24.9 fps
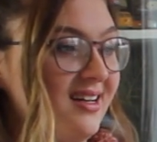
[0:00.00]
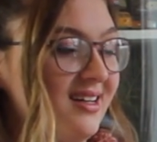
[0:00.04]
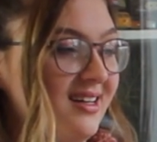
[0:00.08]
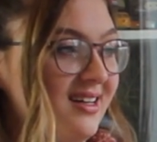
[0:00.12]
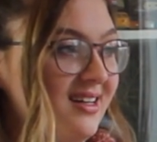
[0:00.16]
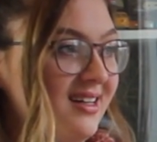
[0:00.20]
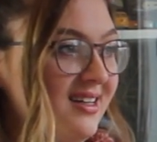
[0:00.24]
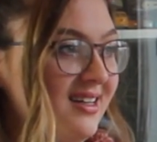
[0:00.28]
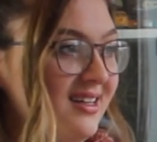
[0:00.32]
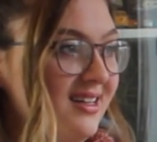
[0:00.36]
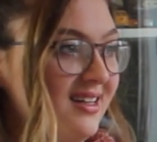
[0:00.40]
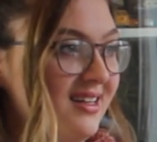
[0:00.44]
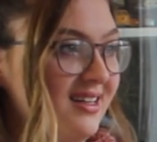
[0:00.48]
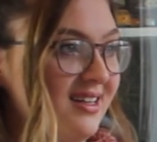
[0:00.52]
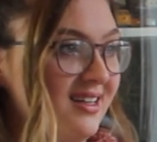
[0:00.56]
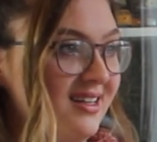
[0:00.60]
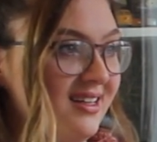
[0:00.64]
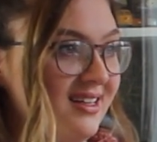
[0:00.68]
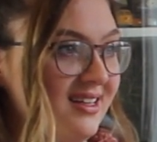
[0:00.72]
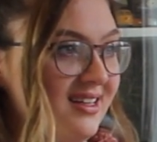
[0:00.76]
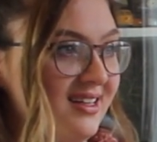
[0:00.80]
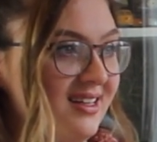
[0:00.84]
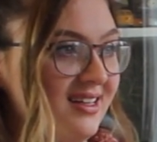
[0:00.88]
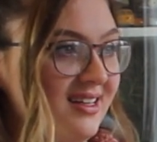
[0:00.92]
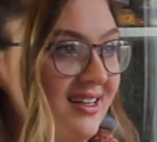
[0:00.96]

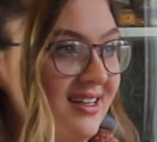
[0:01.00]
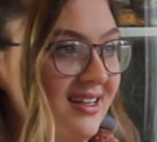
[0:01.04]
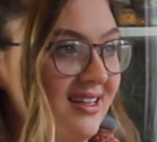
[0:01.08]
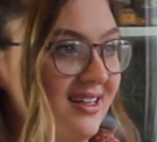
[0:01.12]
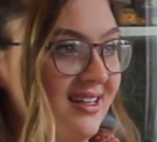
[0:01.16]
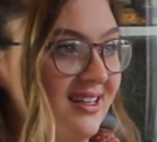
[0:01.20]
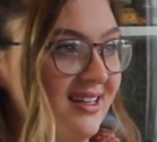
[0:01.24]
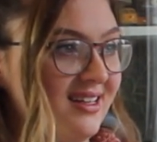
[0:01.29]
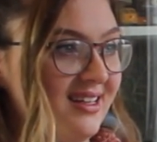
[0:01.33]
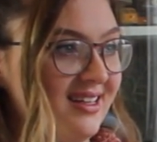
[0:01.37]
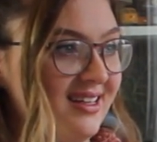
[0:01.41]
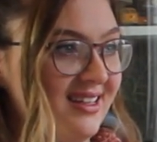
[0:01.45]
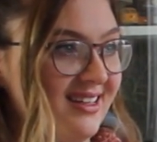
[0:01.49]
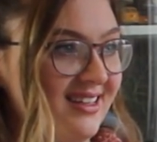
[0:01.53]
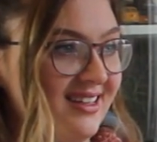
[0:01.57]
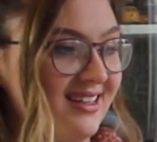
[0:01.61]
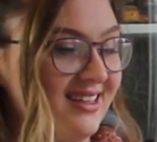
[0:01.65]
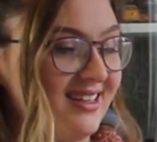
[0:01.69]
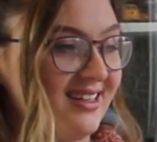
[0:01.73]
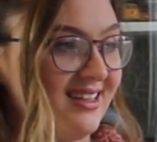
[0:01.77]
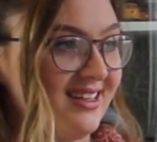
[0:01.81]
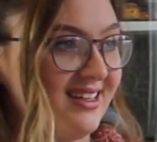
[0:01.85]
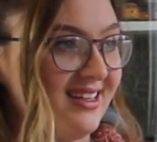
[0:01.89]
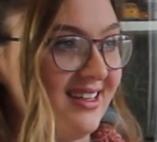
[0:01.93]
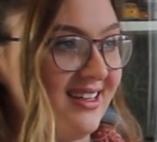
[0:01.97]

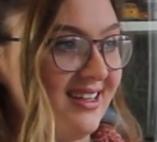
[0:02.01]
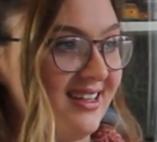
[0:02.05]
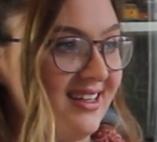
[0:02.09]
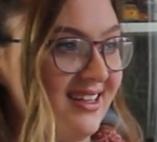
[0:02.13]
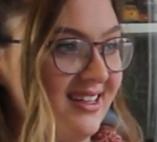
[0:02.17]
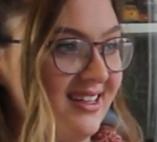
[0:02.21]
[no speech]